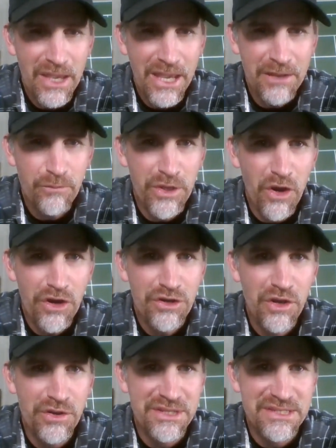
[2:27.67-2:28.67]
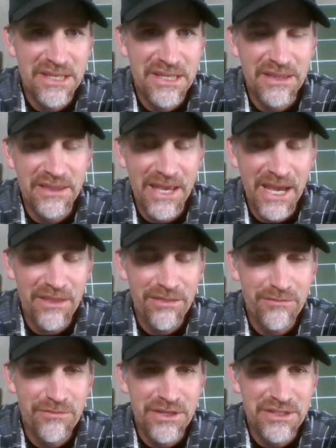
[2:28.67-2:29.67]
And we are noticing that
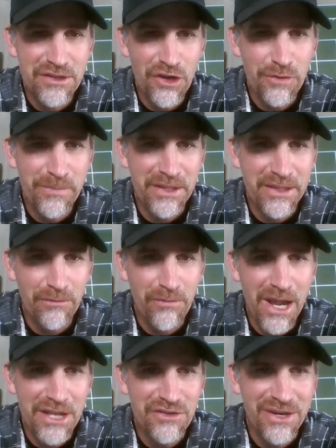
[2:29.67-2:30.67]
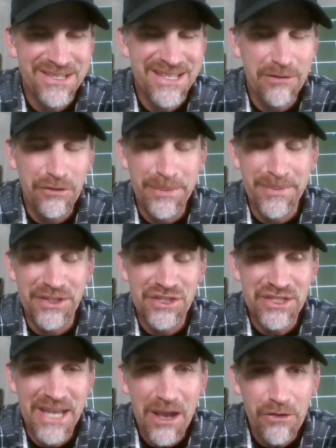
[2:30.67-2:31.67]
through this tournament that Roger has not really been
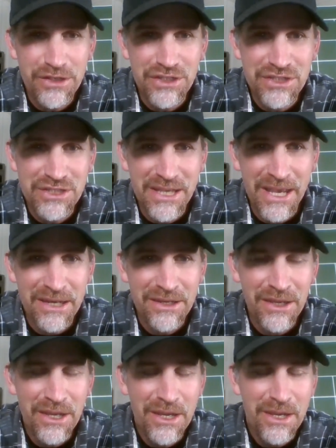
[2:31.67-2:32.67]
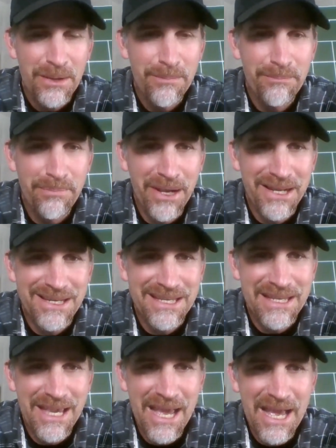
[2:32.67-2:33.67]
challenged yet, but
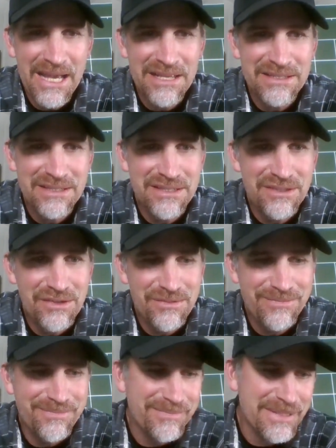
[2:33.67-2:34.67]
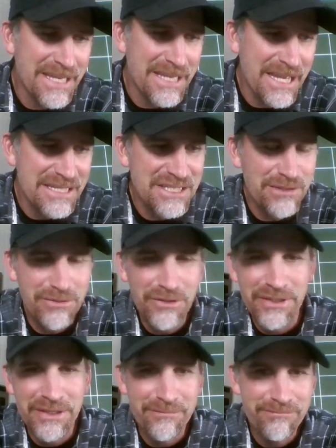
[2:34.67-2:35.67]
he has yet to
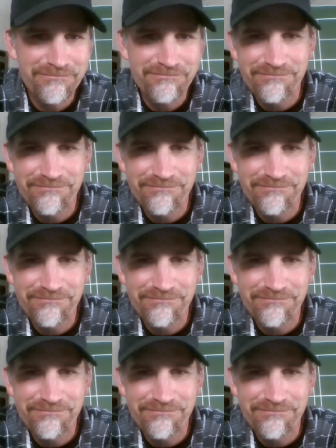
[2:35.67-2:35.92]
really